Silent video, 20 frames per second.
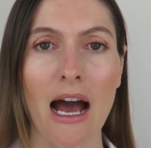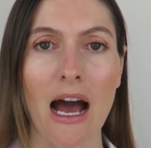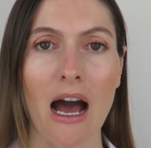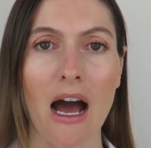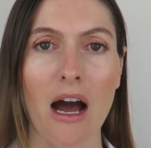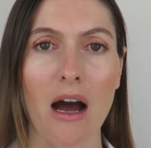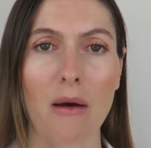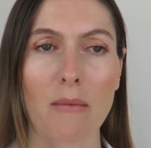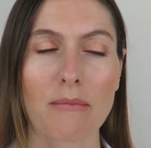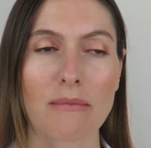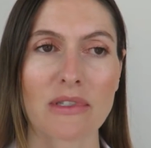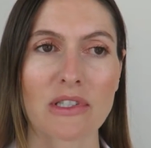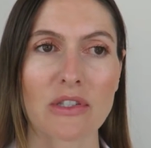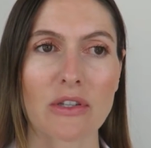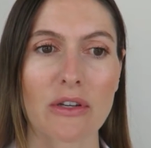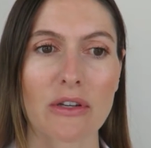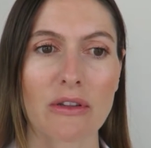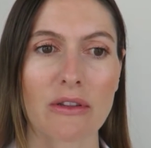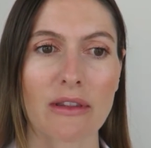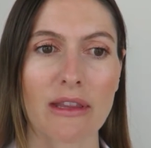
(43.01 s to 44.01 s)

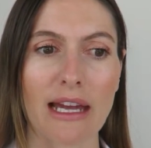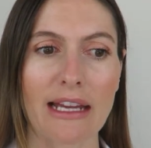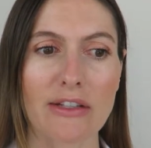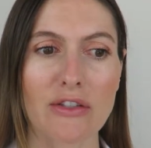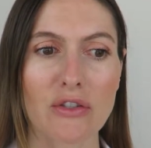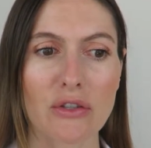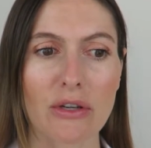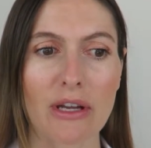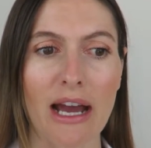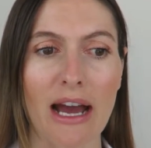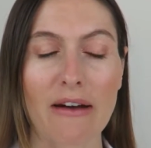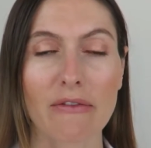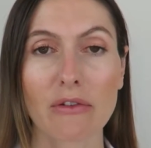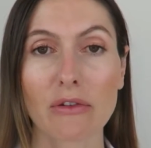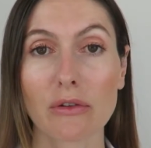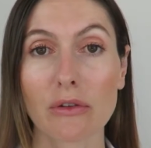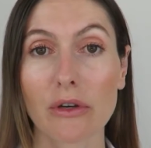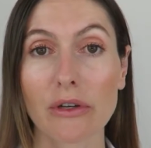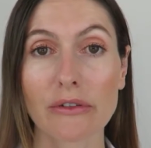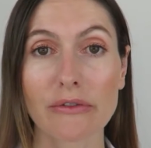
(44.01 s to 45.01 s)
So they do have
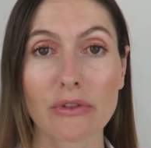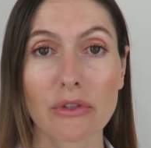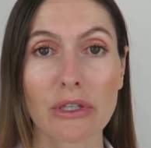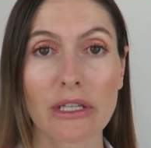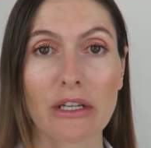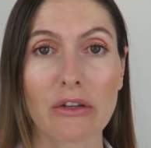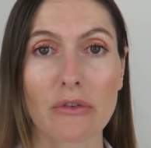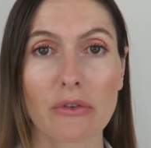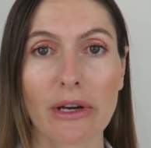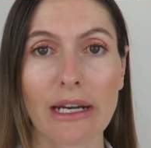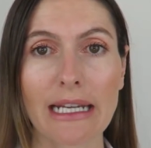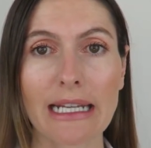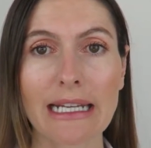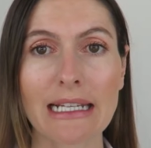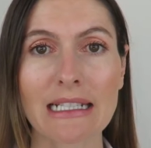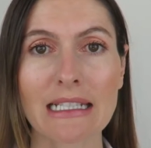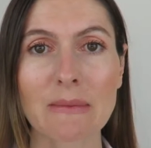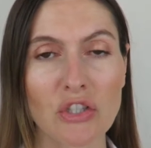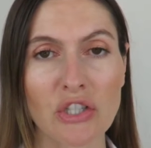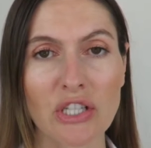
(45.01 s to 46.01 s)
a lot of good
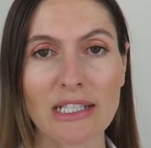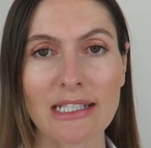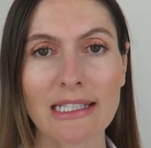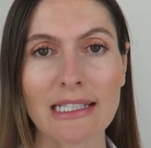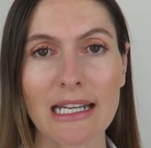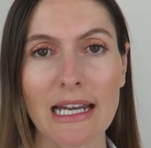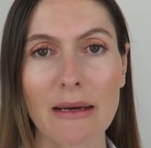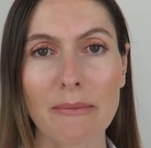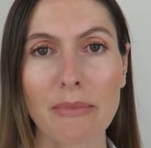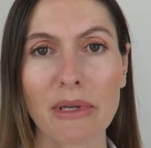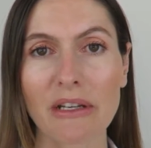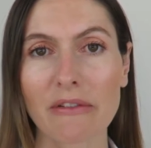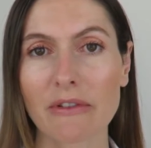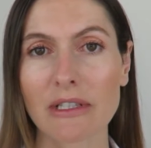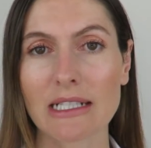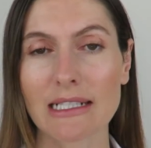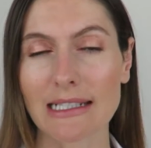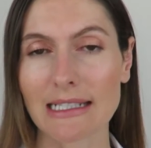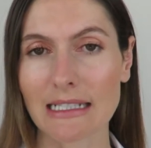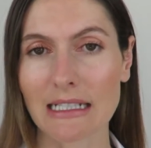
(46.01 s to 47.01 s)
ingredients. Just a bit of
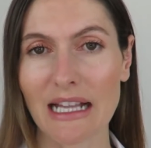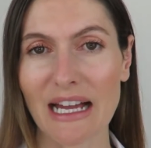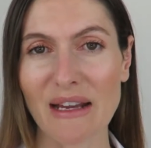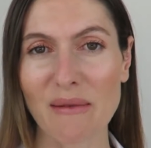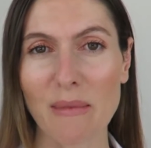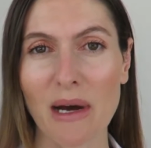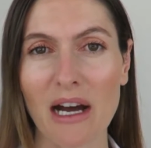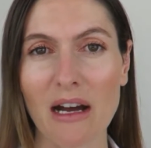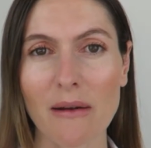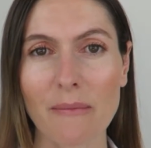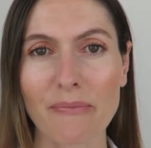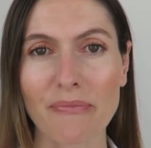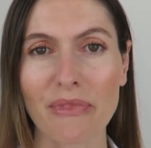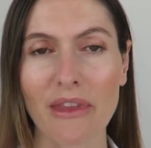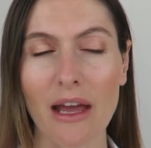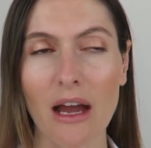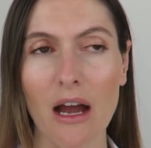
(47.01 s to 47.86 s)
a disclaimer,